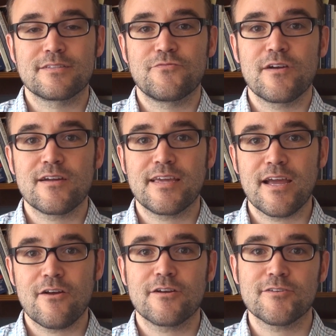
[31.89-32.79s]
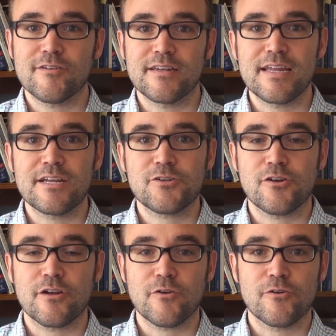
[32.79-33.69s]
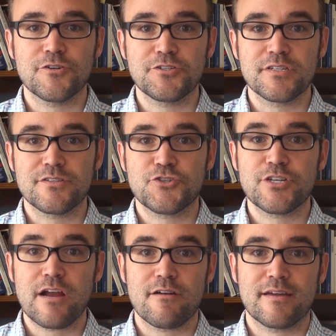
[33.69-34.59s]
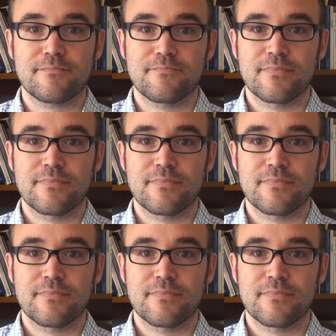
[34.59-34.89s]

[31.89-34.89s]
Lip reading: its very character and nature encourages sharing.